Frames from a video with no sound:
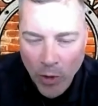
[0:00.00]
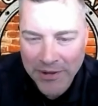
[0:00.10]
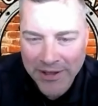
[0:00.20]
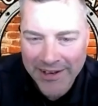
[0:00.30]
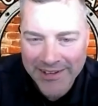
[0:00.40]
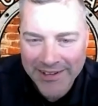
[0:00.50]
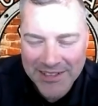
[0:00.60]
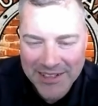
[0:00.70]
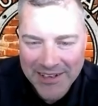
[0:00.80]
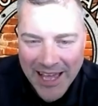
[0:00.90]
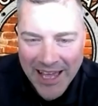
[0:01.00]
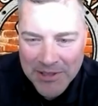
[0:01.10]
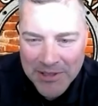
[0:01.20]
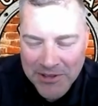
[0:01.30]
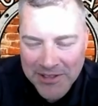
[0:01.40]
and hope that it
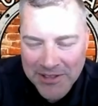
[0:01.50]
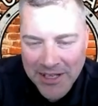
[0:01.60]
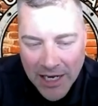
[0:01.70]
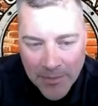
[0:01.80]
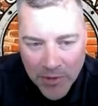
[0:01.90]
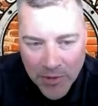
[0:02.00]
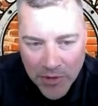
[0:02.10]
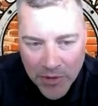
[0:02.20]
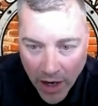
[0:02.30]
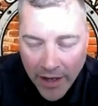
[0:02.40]
doesn't happen during that time?